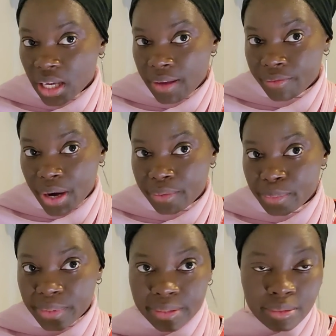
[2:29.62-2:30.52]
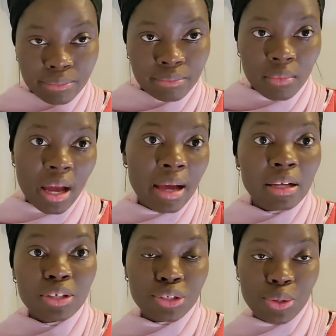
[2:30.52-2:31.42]
environments. And
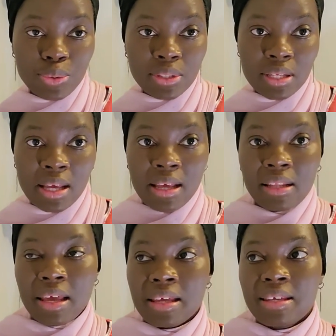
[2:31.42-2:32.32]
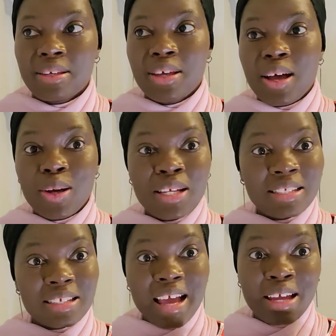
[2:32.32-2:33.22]
it shows, like,
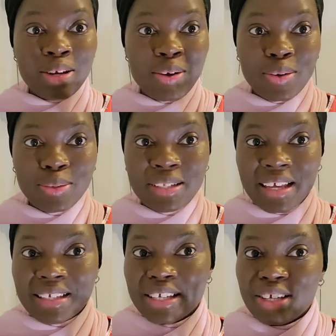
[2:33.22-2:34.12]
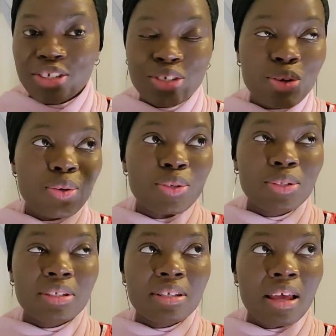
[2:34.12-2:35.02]
honestly, I know, like, it
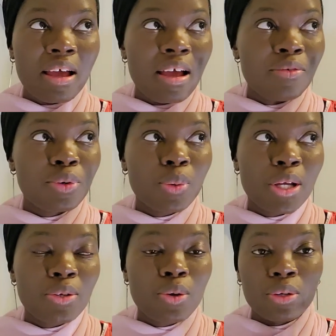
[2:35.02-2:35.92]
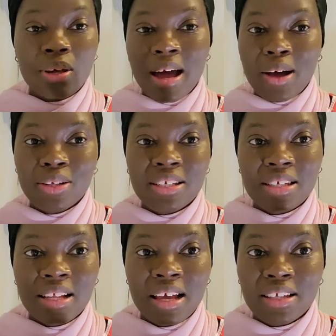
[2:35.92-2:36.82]
shows everywhere you go. You know how they
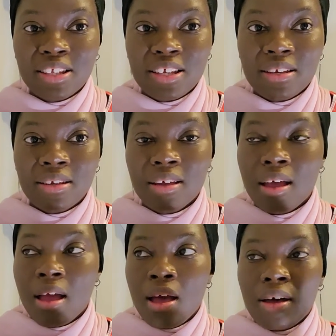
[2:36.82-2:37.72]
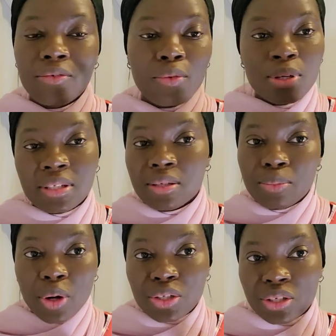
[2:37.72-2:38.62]
say, like, the first
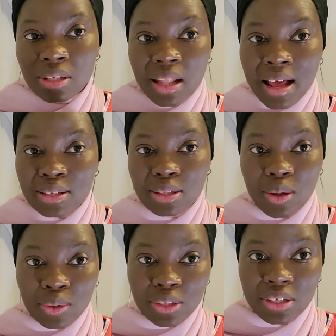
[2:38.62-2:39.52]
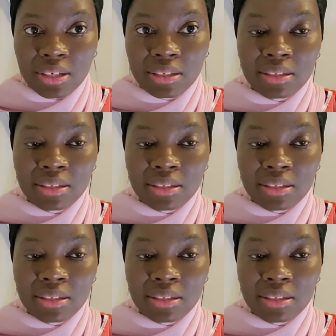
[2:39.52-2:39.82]
impression lasts longer?